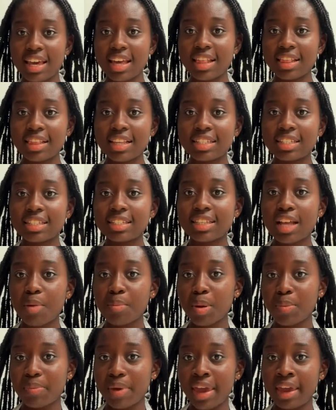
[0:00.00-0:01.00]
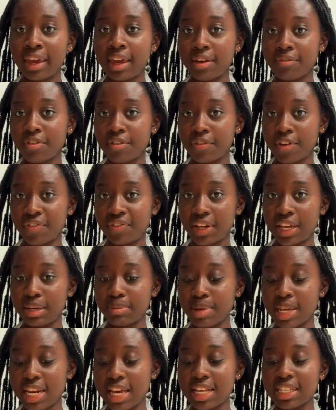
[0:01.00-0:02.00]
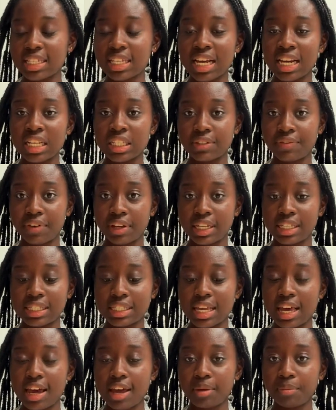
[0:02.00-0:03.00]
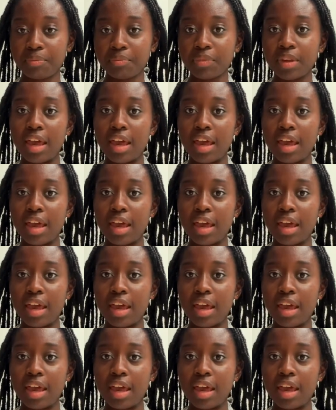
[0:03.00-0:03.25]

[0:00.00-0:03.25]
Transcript: This has now been baking for 15 minutes and is fully set.